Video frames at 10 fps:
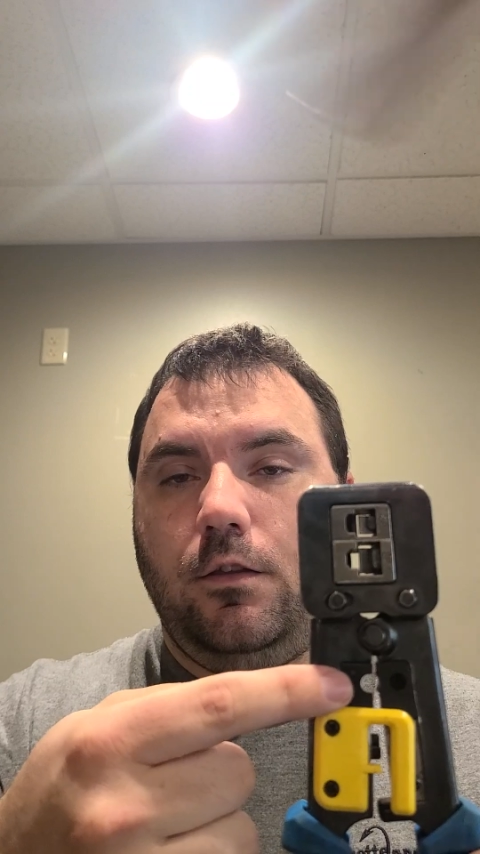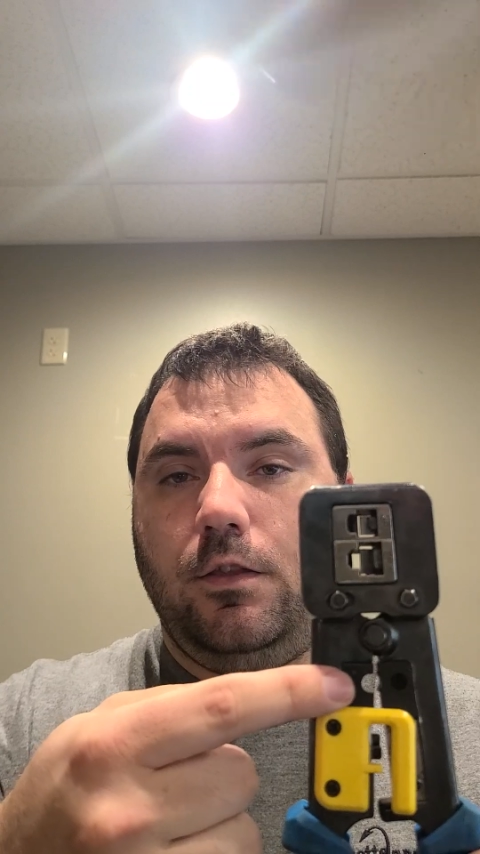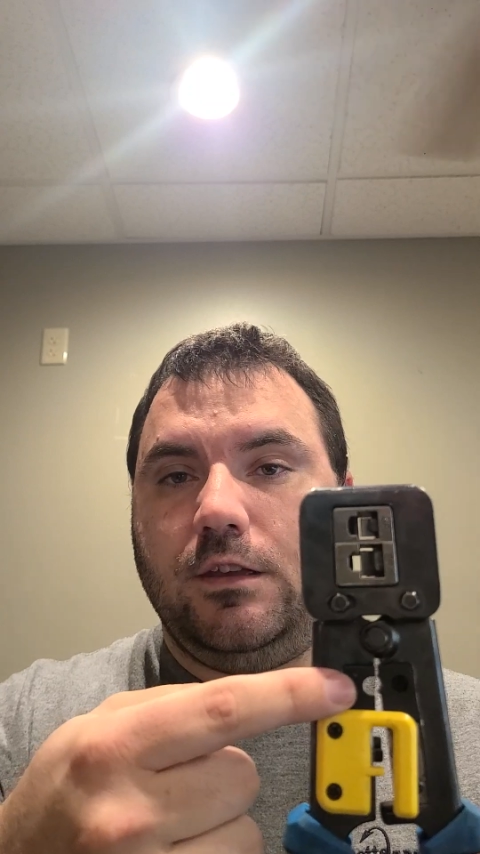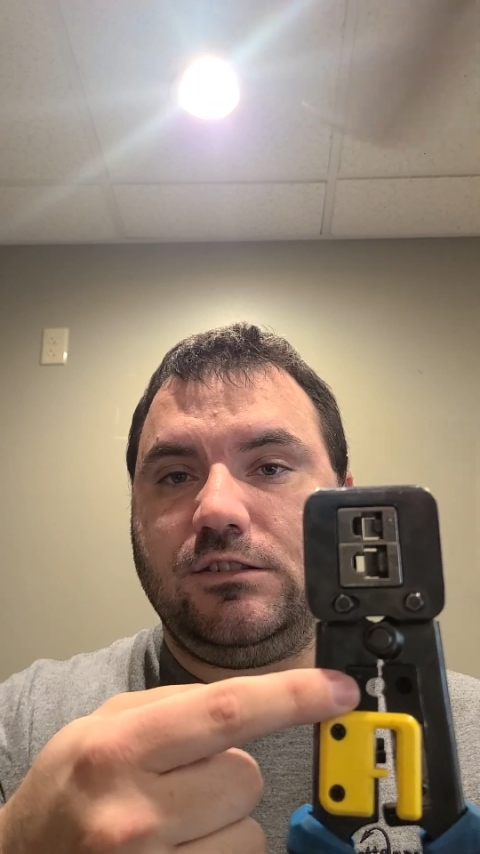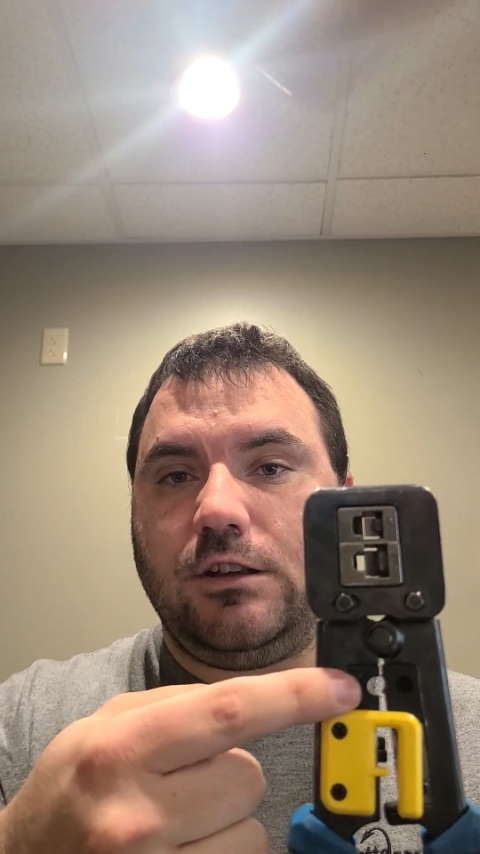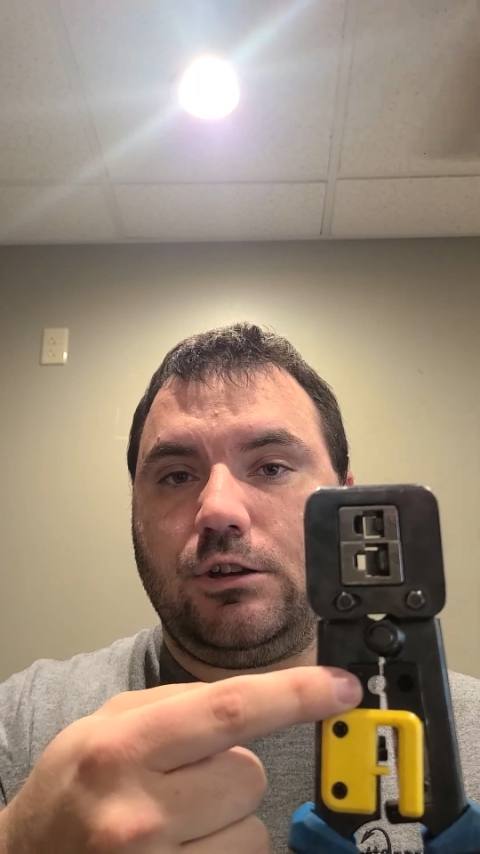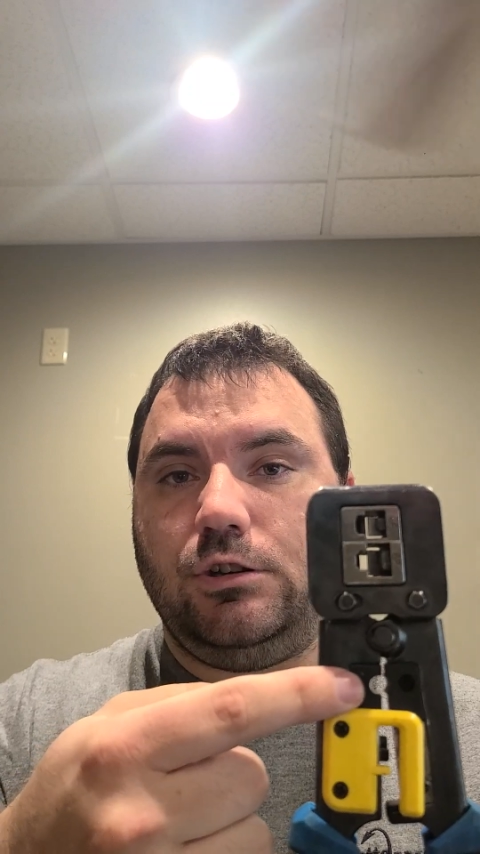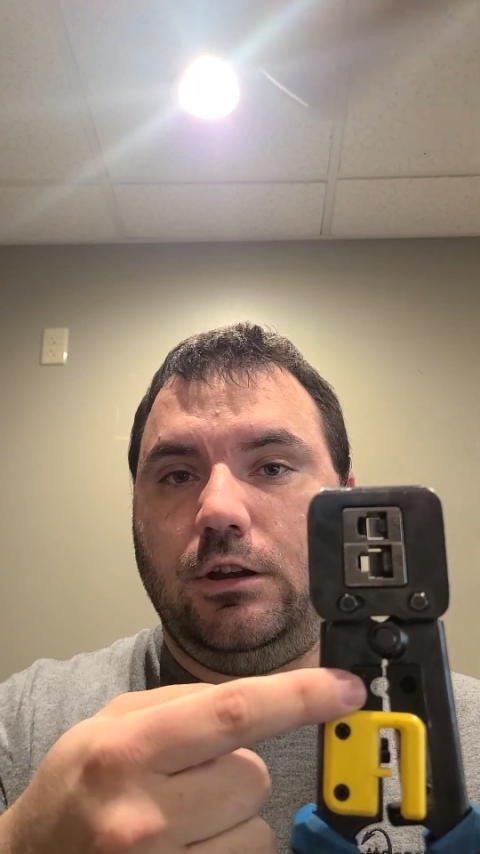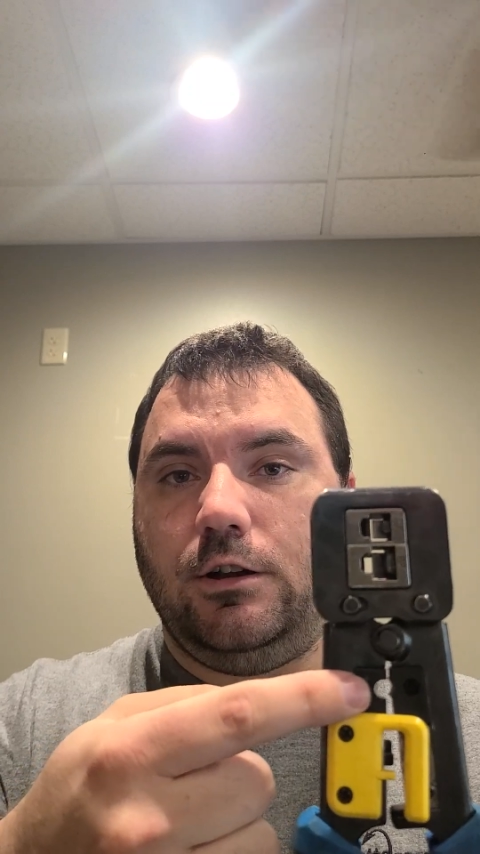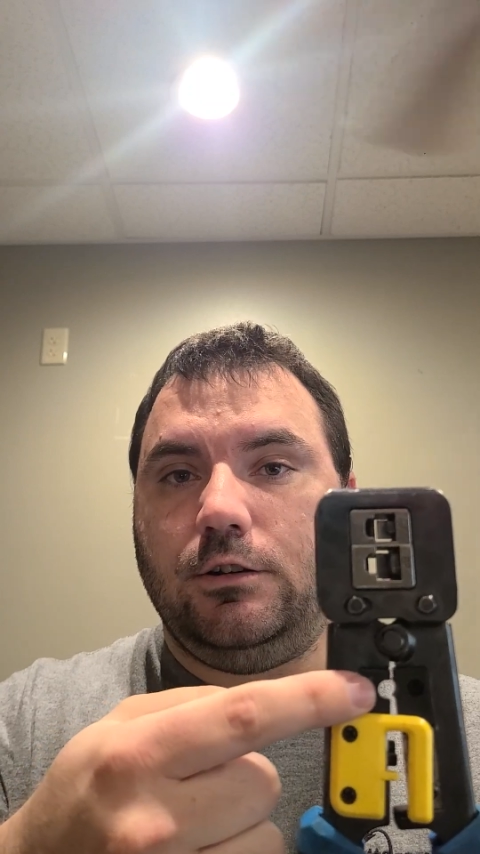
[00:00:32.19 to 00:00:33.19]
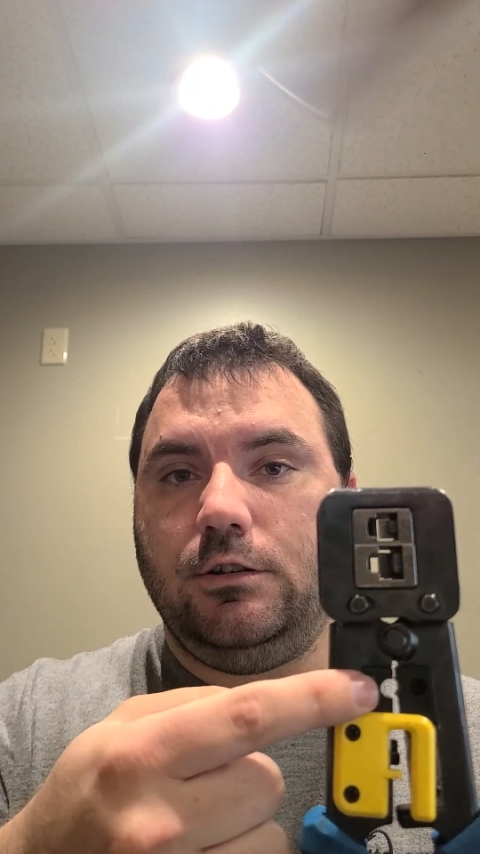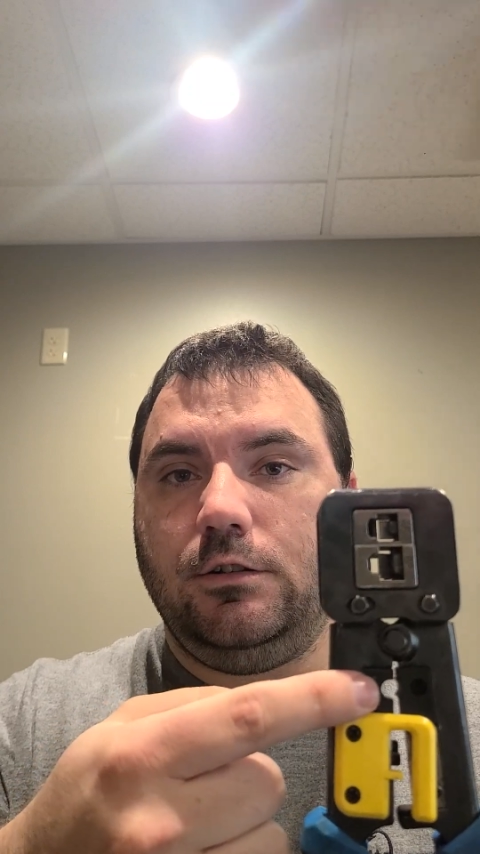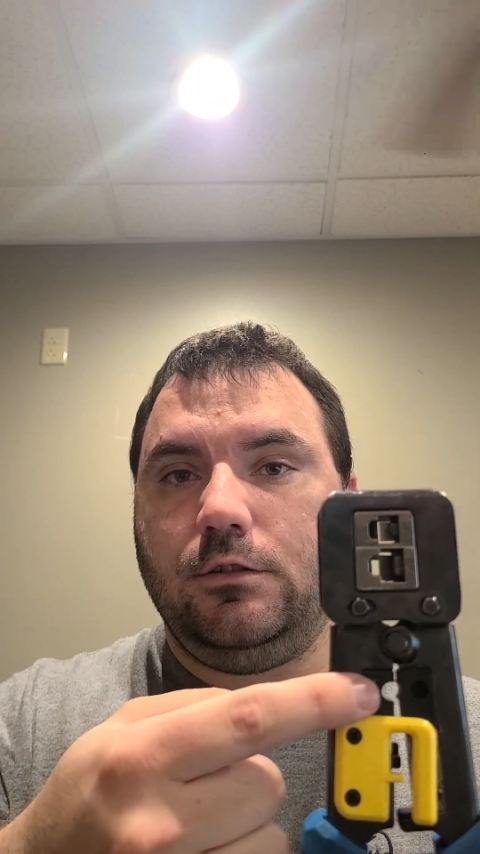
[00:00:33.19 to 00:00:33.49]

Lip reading: This section here